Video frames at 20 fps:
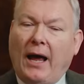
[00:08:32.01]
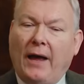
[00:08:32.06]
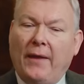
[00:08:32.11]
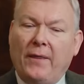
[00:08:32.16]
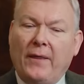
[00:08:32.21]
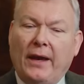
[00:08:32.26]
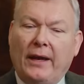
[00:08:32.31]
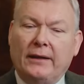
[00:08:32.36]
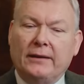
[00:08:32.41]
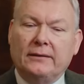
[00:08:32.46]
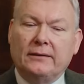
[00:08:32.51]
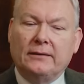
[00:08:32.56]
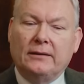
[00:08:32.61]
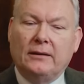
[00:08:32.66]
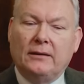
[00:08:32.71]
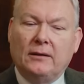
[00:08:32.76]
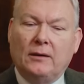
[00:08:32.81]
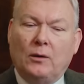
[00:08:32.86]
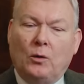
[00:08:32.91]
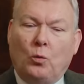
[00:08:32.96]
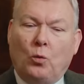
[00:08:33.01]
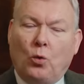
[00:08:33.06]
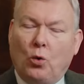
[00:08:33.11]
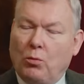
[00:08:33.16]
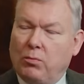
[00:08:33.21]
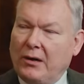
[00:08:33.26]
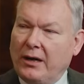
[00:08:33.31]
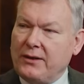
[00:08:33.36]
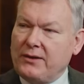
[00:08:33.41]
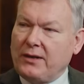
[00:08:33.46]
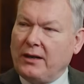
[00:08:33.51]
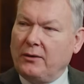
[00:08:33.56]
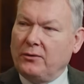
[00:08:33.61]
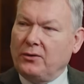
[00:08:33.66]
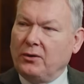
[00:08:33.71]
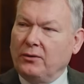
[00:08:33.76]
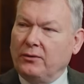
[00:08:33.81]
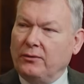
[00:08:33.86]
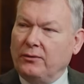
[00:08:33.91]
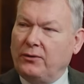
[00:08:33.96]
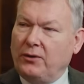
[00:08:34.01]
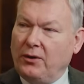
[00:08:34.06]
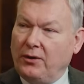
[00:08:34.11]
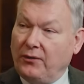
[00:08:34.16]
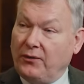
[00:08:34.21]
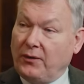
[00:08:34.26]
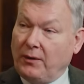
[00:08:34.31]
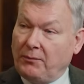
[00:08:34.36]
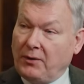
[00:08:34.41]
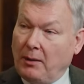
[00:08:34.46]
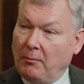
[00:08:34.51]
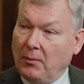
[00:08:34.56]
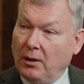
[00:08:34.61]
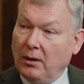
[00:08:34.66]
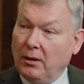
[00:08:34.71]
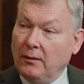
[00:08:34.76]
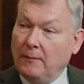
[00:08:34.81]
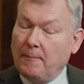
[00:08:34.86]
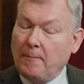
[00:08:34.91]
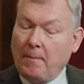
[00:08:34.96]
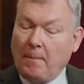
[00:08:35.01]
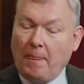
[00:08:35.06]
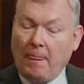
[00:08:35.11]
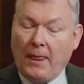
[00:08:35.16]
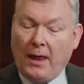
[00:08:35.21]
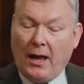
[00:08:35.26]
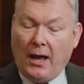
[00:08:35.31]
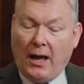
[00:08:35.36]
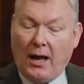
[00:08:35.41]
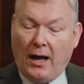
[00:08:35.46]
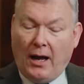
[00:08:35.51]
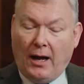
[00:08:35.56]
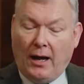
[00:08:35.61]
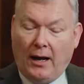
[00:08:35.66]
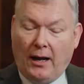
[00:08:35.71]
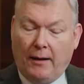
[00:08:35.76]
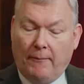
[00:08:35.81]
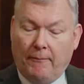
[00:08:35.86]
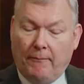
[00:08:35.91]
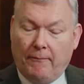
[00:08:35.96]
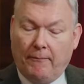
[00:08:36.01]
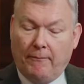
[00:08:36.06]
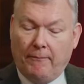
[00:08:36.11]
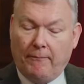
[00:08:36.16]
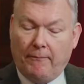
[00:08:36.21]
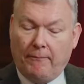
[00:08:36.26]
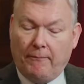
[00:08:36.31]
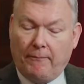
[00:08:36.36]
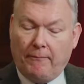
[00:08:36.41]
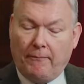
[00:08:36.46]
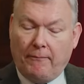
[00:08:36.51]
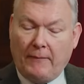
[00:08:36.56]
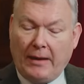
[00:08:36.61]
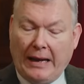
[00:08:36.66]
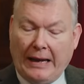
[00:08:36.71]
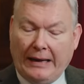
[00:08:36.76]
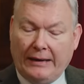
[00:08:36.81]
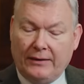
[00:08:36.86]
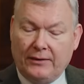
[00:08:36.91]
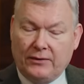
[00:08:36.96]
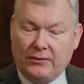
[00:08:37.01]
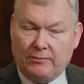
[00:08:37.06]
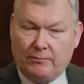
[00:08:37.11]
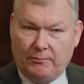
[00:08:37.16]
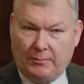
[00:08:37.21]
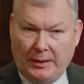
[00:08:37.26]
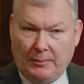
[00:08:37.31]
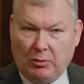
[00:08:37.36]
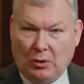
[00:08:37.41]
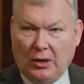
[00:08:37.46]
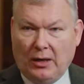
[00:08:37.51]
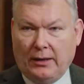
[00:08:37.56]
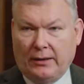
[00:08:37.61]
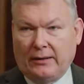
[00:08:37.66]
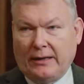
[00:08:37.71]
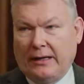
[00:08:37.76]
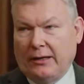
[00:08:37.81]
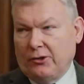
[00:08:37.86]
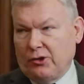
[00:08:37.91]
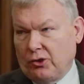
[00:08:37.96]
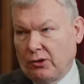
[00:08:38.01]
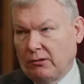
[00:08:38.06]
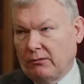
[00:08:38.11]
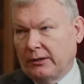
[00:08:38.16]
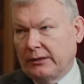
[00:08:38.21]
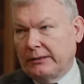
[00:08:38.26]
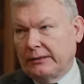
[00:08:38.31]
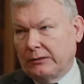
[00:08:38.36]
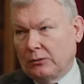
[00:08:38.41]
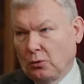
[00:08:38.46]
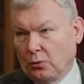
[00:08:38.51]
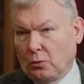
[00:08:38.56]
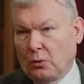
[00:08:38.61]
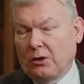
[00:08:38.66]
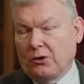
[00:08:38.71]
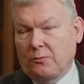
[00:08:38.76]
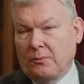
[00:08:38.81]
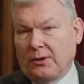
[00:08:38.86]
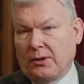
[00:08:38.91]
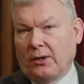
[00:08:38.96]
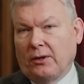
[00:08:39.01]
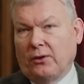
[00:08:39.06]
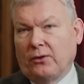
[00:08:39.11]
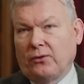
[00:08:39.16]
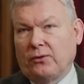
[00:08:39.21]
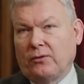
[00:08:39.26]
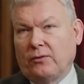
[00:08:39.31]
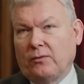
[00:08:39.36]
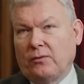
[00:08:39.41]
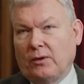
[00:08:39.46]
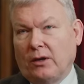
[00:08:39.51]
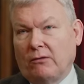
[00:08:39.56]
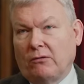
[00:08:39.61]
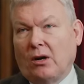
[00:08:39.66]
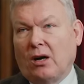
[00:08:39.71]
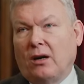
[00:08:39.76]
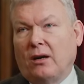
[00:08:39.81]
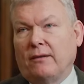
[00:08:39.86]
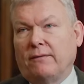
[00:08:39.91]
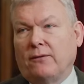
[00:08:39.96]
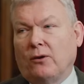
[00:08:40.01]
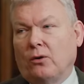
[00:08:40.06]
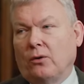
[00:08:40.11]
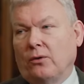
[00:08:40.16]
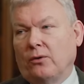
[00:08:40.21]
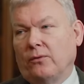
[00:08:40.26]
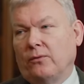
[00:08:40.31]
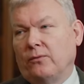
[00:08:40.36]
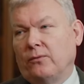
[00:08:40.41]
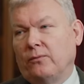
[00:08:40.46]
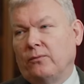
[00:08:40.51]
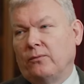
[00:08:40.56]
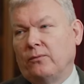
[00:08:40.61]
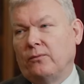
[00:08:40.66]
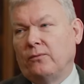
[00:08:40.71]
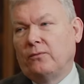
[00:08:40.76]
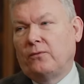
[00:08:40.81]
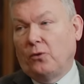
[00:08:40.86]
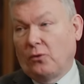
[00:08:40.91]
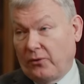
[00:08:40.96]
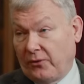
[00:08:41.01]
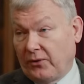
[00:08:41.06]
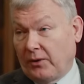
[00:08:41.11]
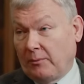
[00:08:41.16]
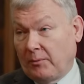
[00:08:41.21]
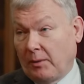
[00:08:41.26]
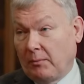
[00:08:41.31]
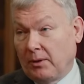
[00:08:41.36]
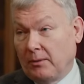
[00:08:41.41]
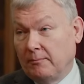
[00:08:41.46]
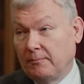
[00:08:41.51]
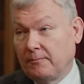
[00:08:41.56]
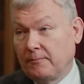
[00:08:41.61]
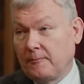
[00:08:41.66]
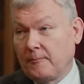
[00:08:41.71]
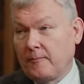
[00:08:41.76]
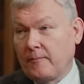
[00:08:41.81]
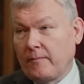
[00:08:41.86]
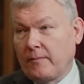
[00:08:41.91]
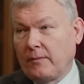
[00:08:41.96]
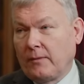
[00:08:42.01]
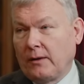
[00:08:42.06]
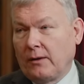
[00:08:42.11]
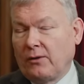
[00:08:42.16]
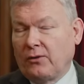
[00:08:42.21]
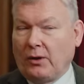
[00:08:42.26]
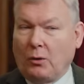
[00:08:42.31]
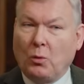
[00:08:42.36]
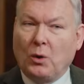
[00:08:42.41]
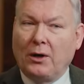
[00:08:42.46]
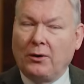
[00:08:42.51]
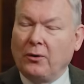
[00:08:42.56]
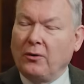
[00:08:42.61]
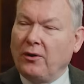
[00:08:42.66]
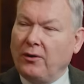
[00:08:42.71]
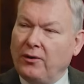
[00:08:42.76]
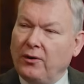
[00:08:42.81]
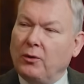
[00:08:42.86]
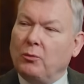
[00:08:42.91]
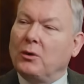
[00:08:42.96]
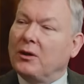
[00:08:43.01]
And then war breaks out on 3rd of September. And people like Alan Turing, Gordon Welshman and the others arrive on 4th of September. So why not the 3rd?